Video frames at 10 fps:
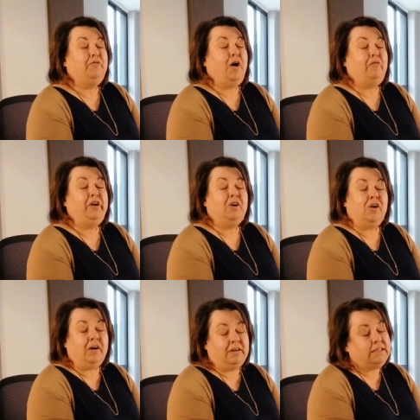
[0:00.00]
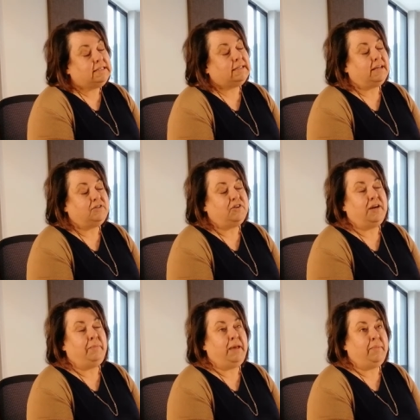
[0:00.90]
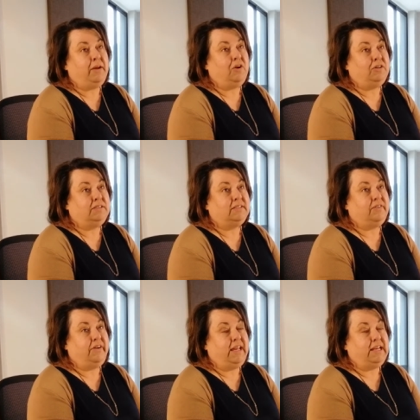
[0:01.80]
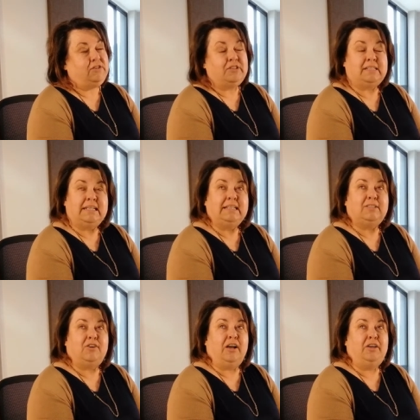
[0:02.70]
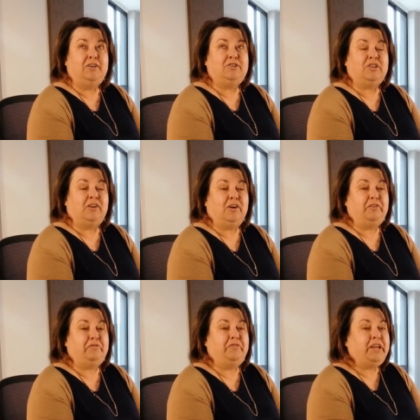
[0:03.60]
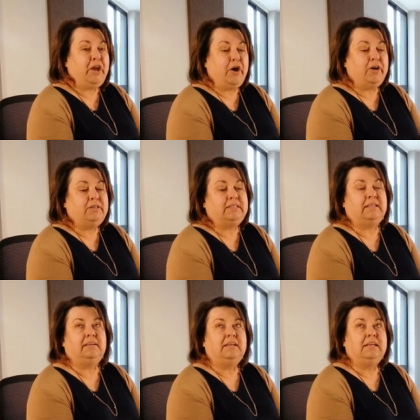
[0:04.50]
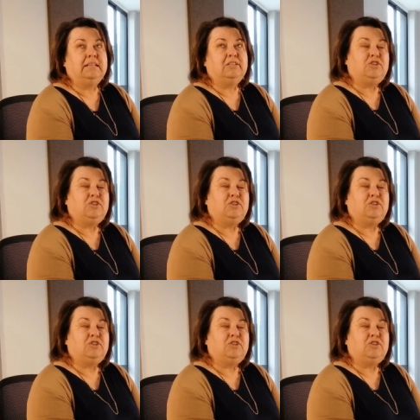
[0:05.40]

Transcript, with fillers: Well, for Afrikaans, I try and make my classes very interesting, so I use a lot of videos and